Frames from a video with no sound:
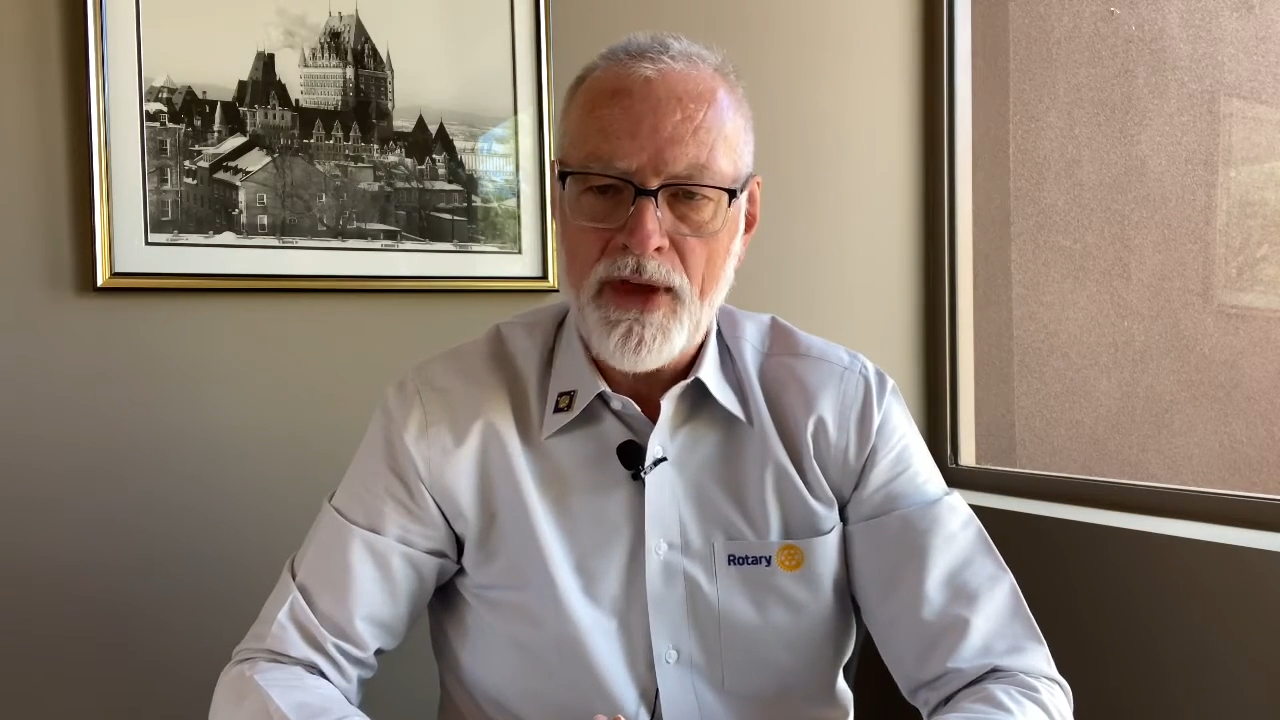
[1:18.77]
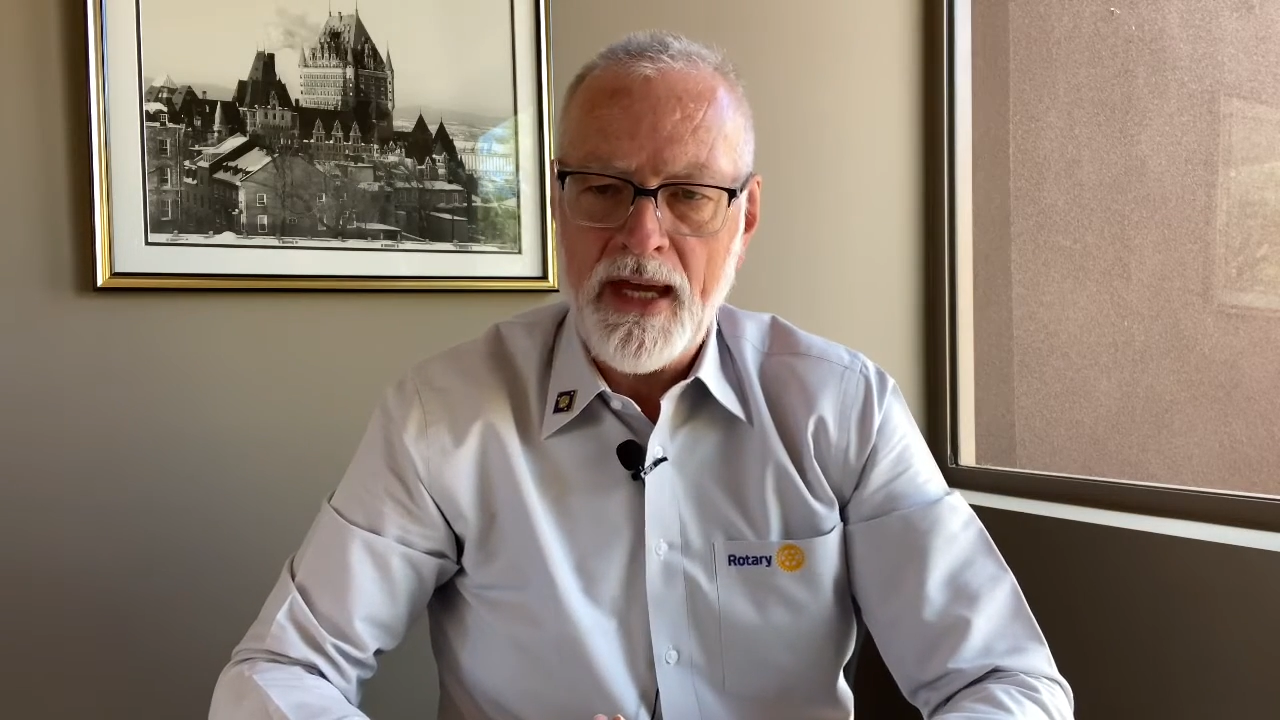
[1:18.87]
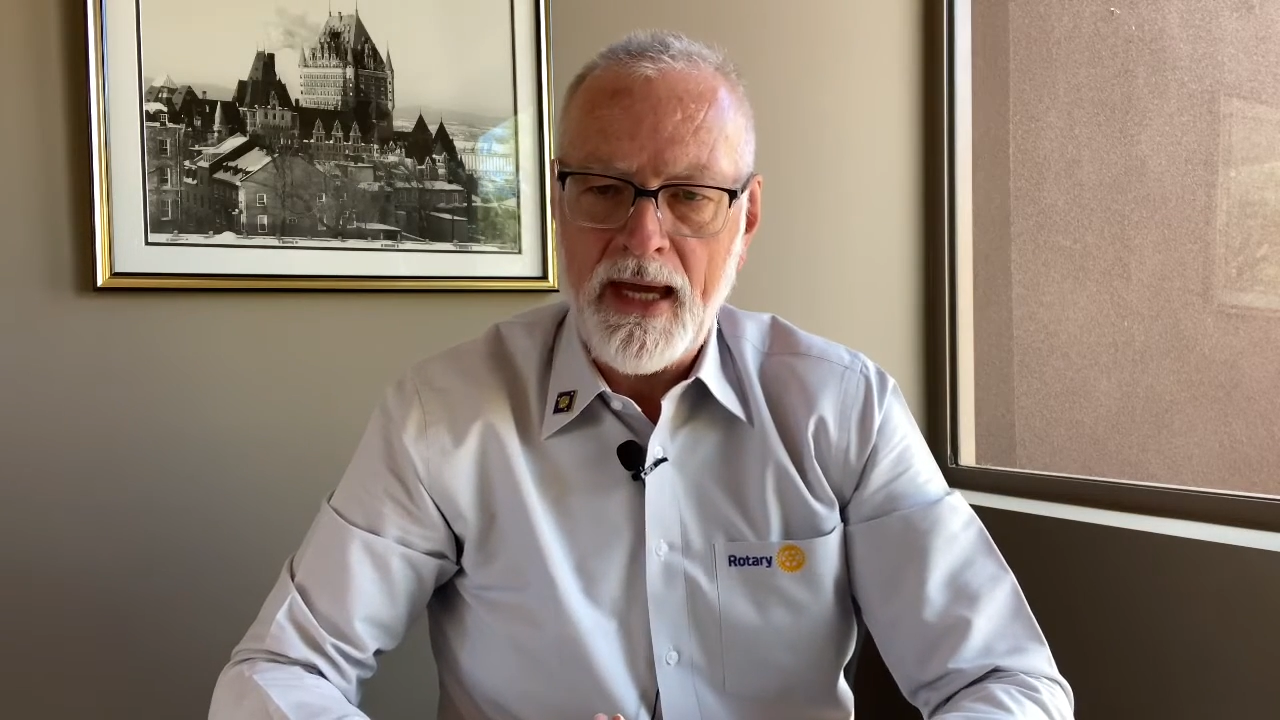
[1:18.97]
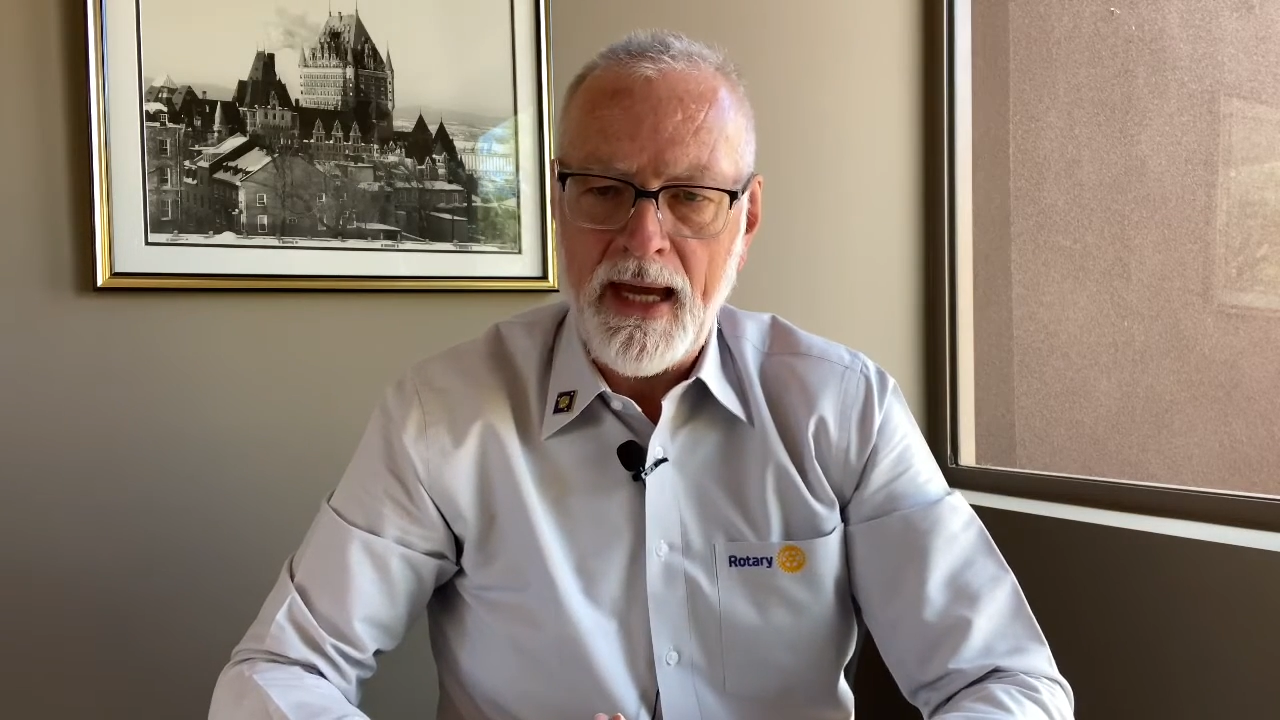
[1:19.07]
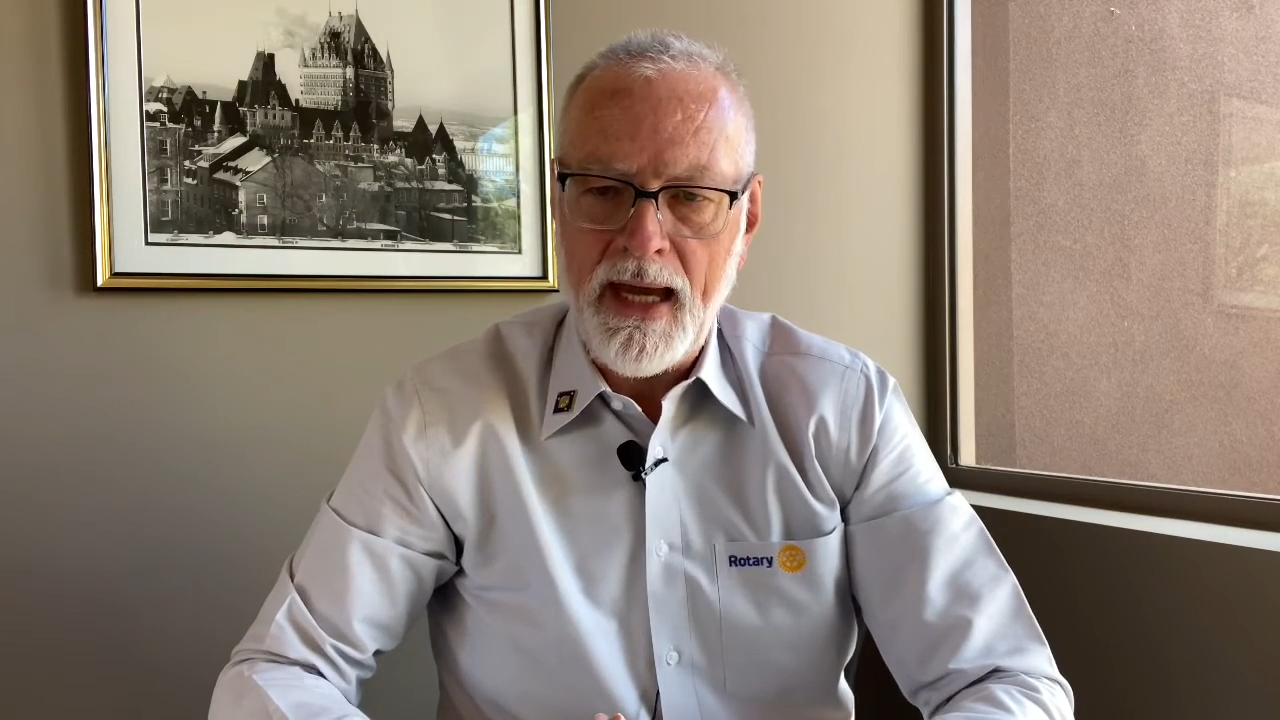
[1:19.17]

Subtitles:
think